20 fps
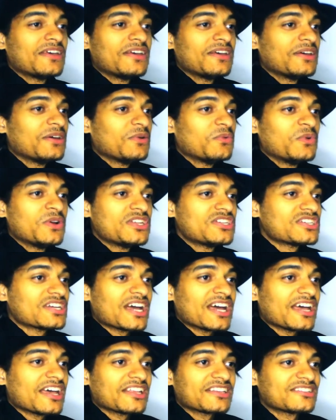which,
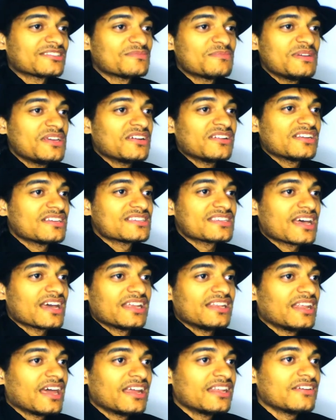to be honest, I
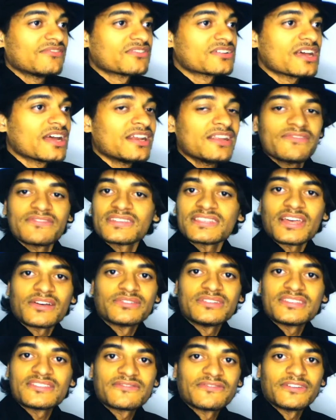never saw
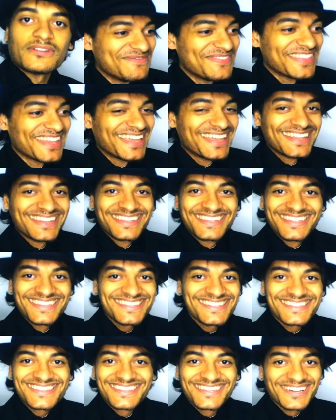this film. This
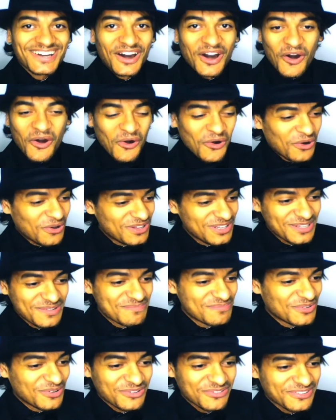is the only
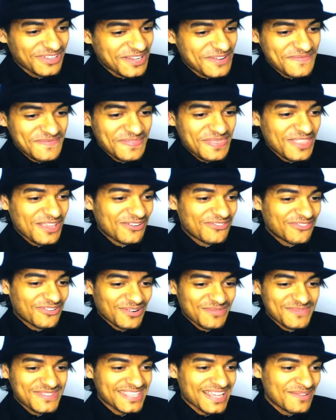movie from
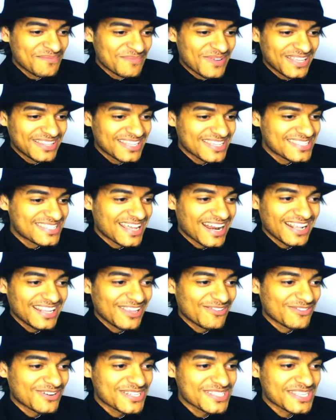Sam Mendes that I
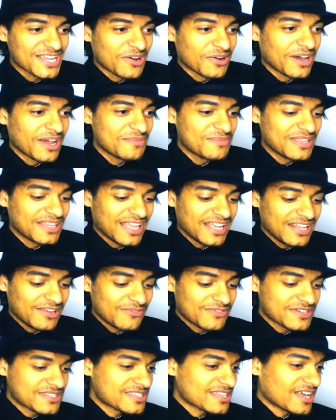never saw. I mean, I never
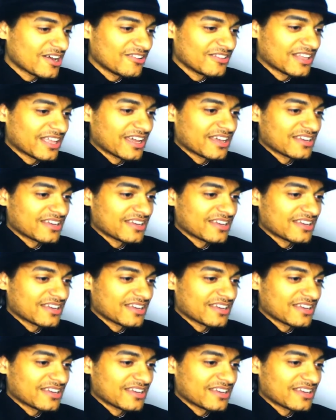saw like